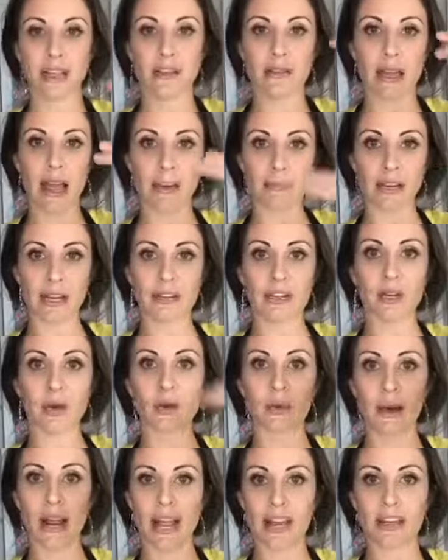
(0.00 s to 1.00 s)
gonna do a
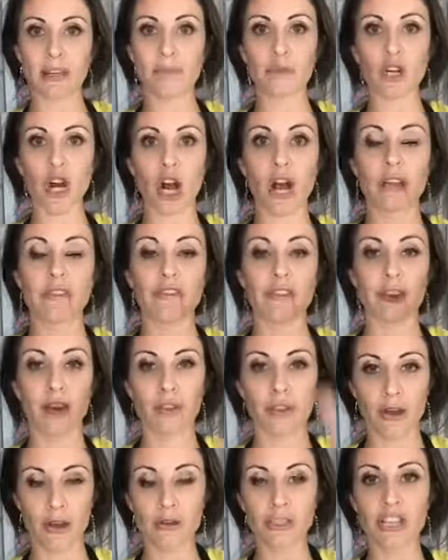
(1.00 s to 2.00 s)
random drawing for
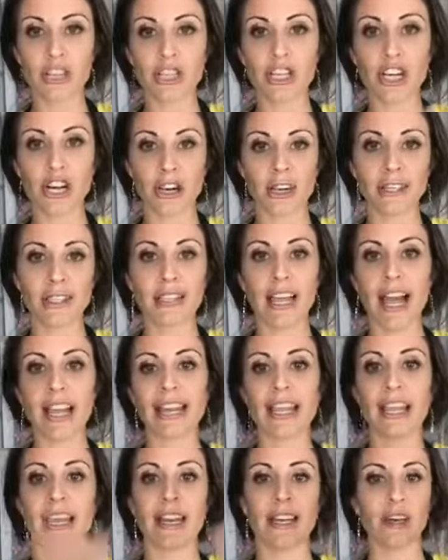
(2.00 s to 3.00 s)
those that share it,
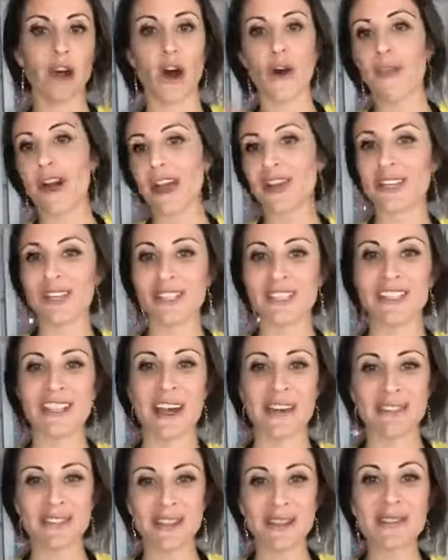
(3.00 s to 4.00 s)
like it, and all that good
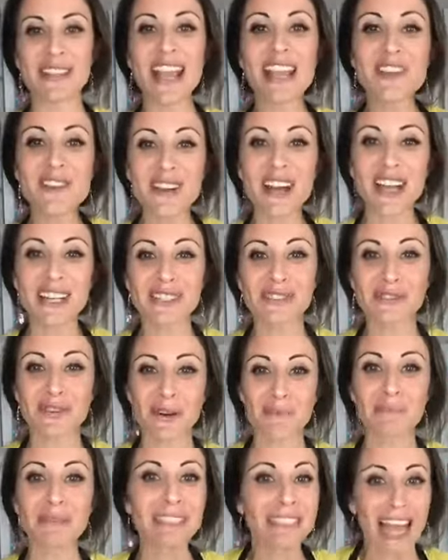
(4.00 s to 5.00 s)
stuff. So thank you guys for
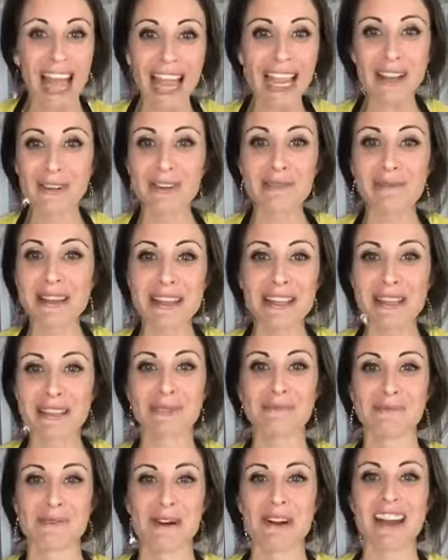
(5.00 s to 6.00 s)
playing with me
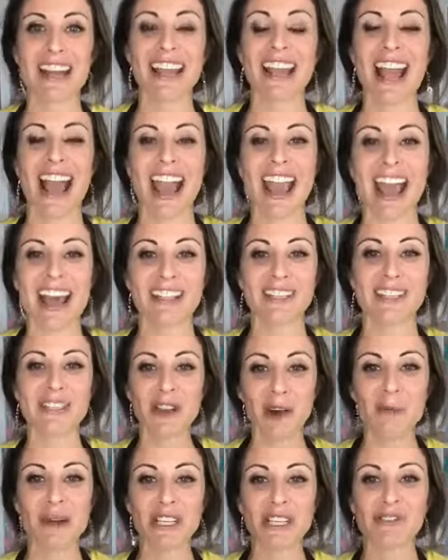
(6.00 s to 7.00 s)
this morning. I had
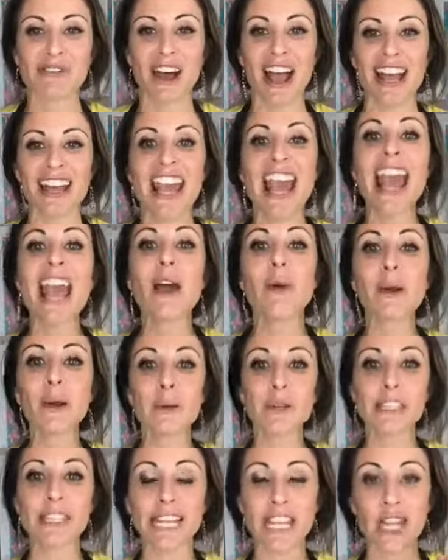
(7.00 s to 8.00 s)
so much fun. We
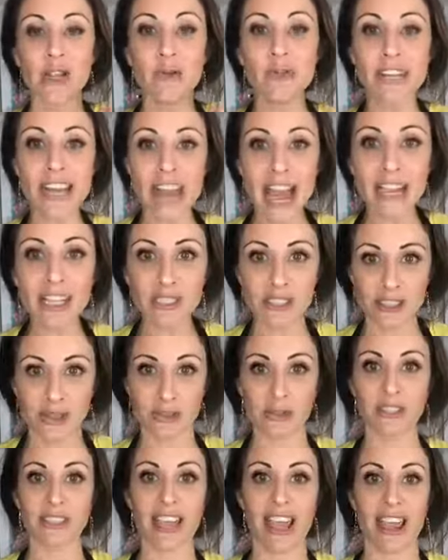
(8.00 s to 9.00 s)
will see you next
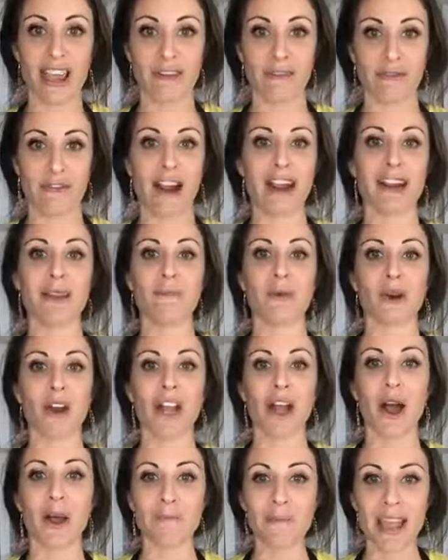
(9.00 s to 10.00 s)
Tuesday and Friday
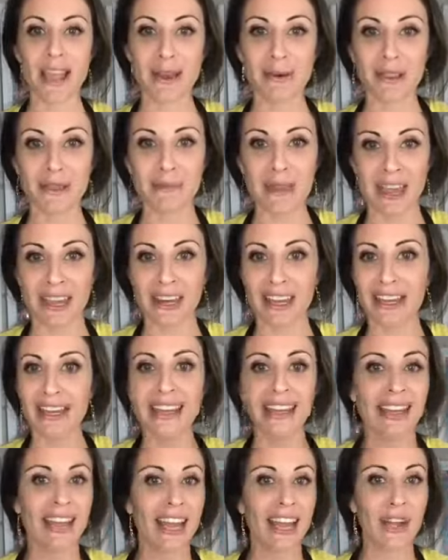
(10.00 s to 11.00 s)
morning on Make It With Mandy,
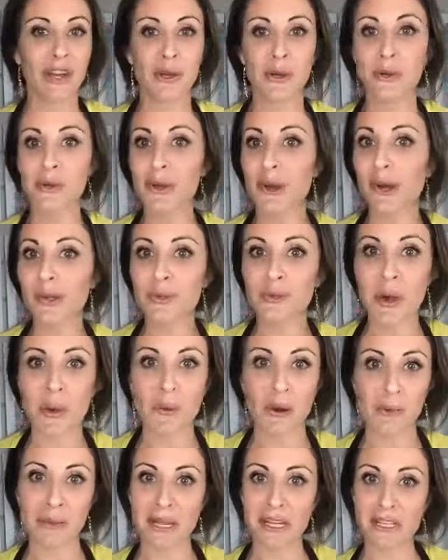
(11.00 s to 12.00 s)
and who knows what
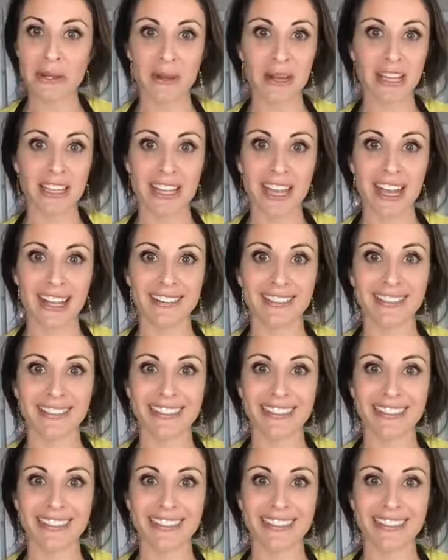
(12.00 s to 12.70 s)
we'll be doing then.